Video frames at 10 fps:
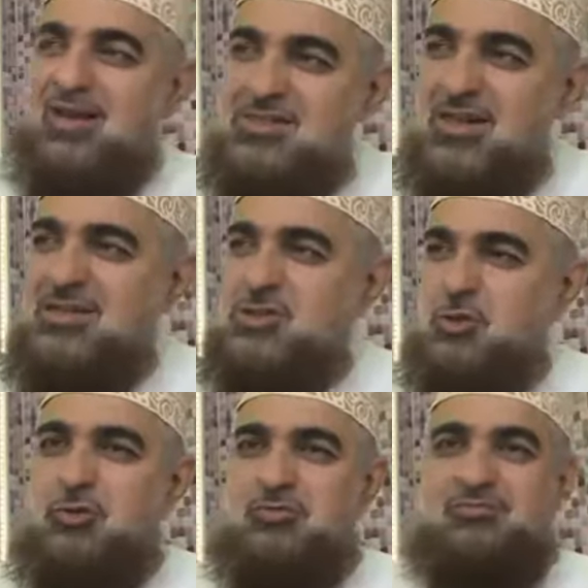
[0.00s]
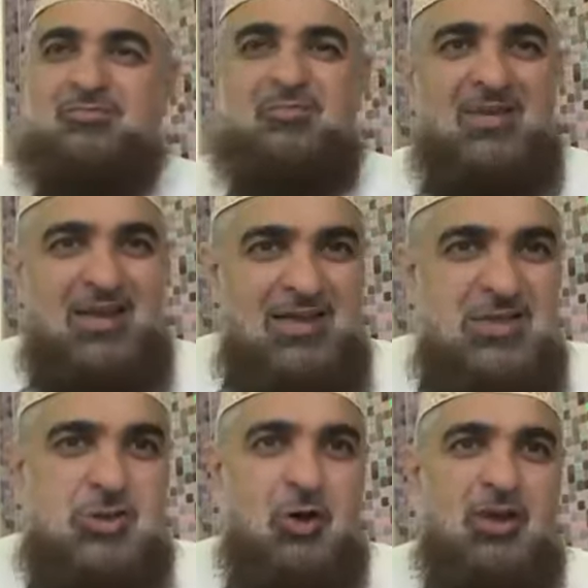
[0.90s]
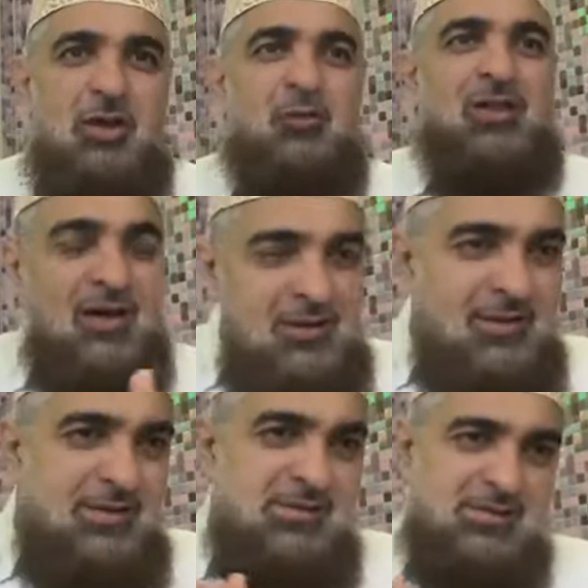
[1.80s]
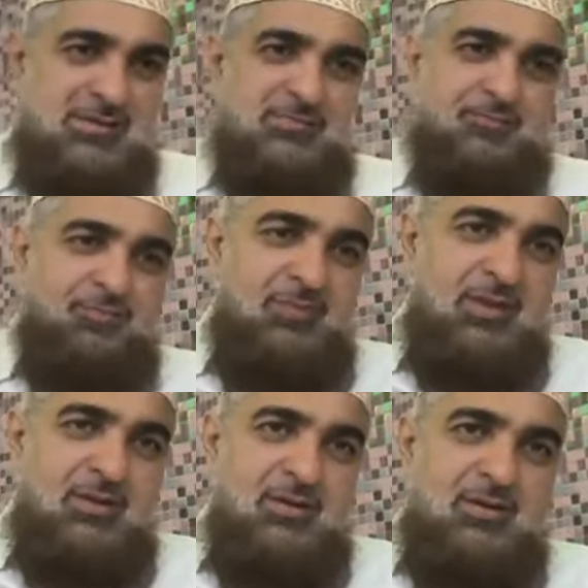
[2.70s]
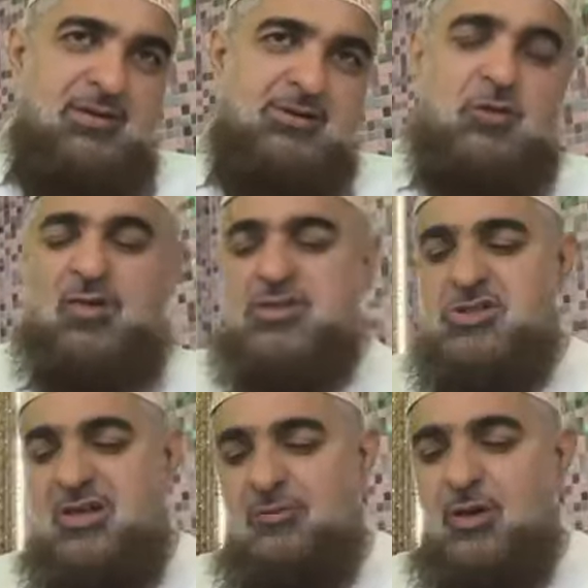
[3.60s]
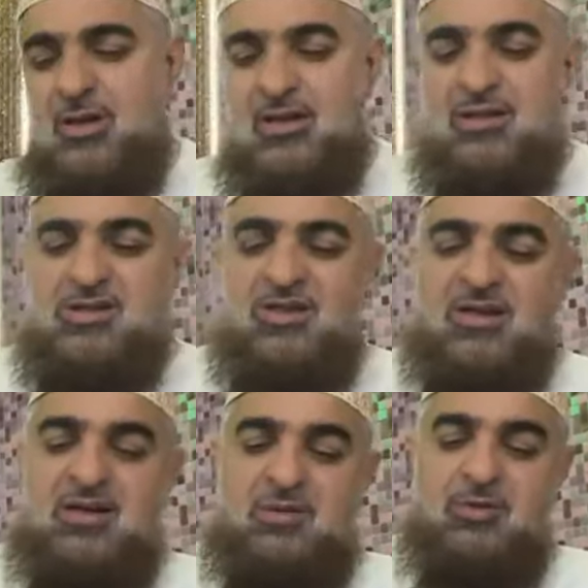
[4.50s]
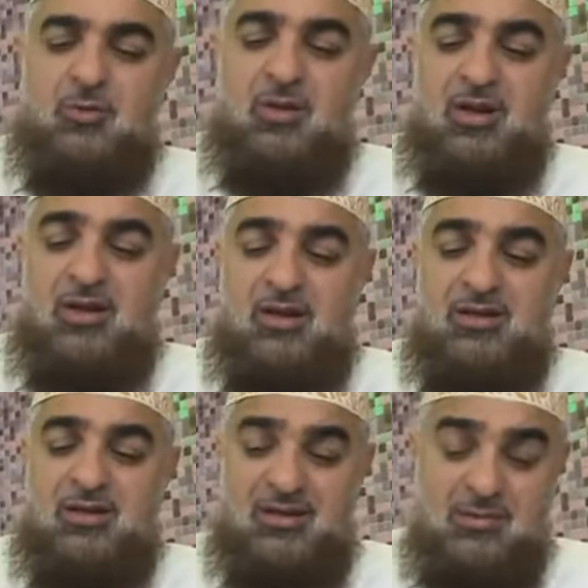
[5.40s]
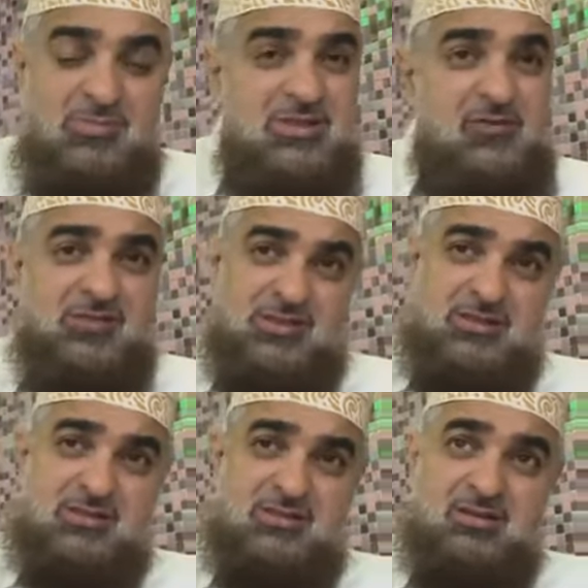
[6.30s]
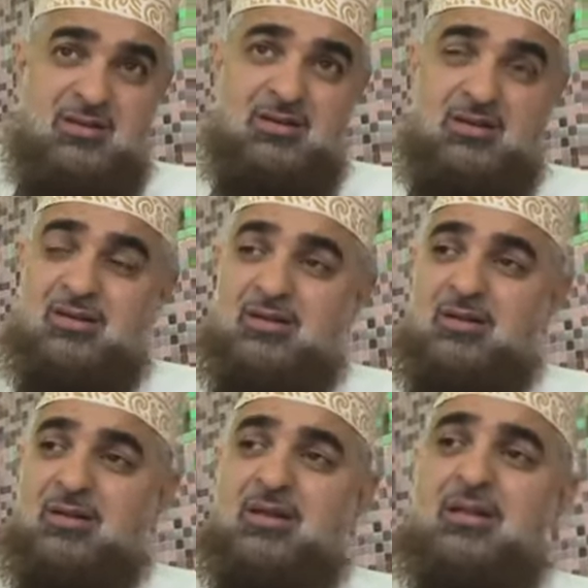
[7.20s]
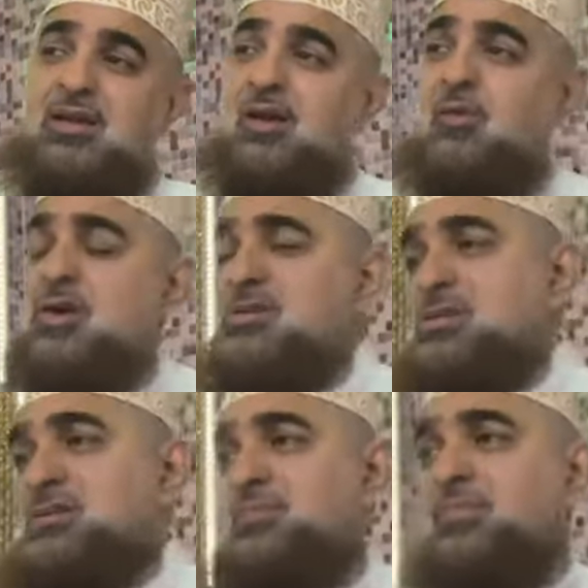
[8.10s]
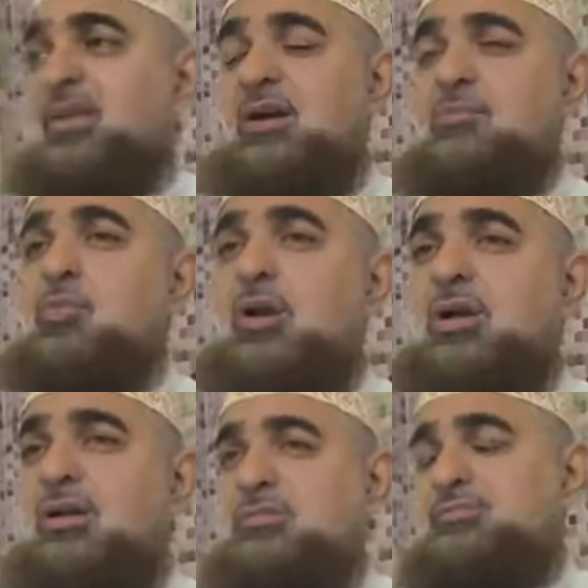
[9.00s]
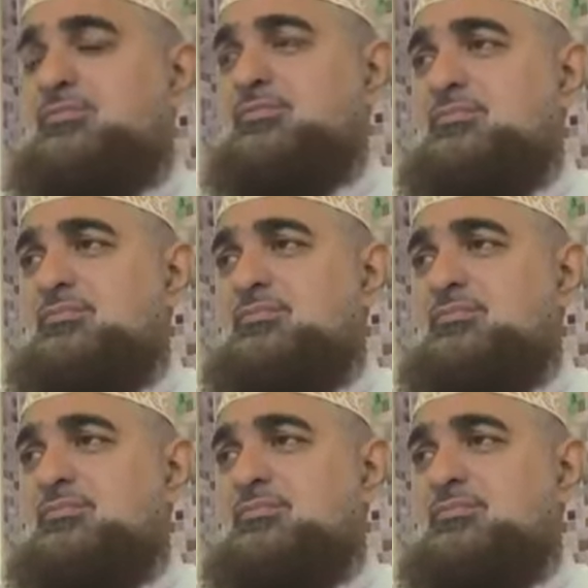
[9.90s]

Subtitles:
tend to enjoy with other kids. So once Shaykh Abdul Qadir Jilani rahmatullahi alayhi himself says that there was a bull